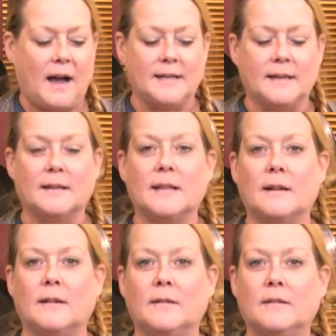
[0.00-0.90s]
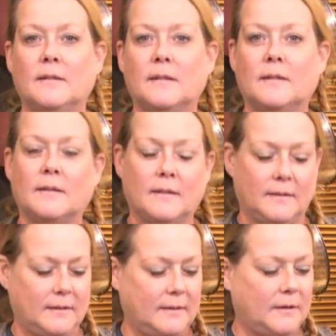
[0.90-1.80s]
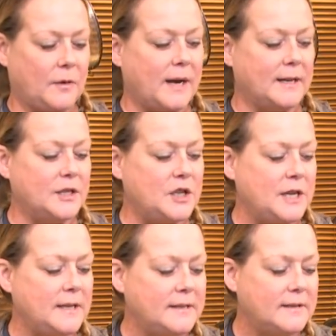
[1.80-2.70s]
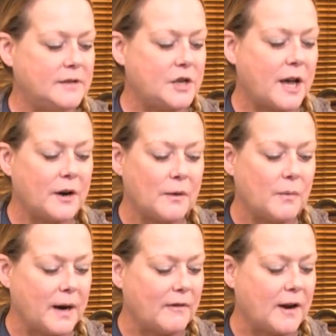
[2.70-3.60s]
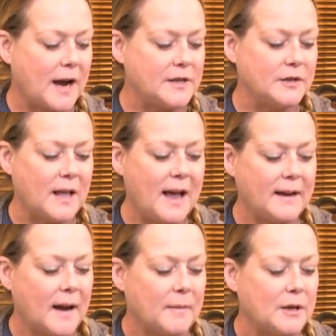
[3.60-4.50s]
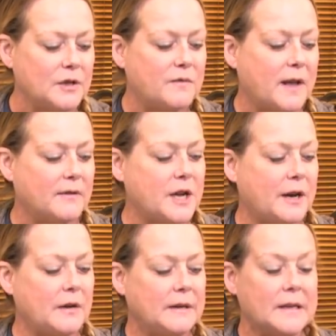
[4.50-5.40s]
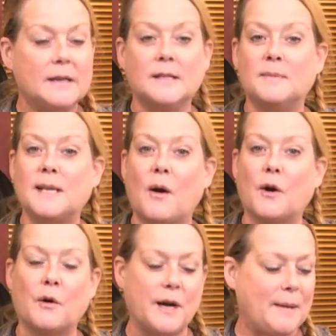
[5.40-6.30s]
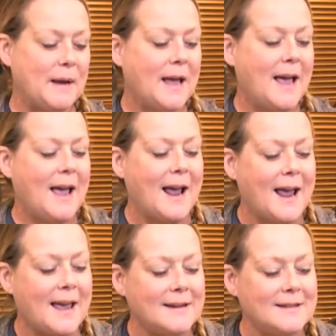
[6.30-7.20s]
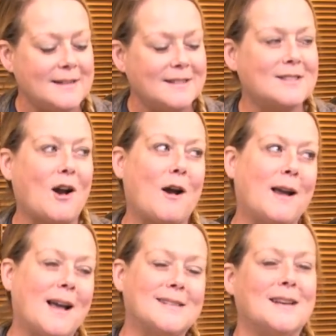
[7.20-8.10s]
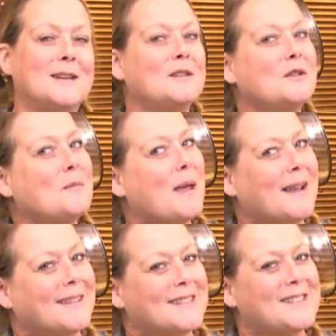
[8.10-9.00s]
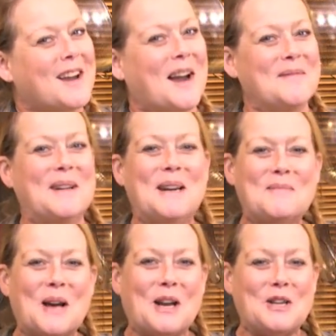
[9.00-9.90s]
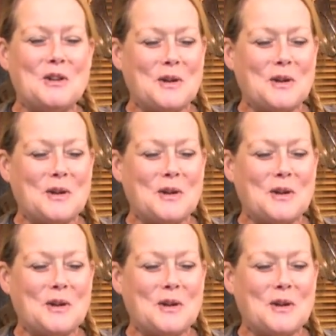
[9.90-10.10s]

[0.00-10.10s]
I did a little grated cheese, cheddar, whatever kind you like. I'm a huge fan of cheddar, some sour cream, and sorry guys, I didn't do the bacon this time, but you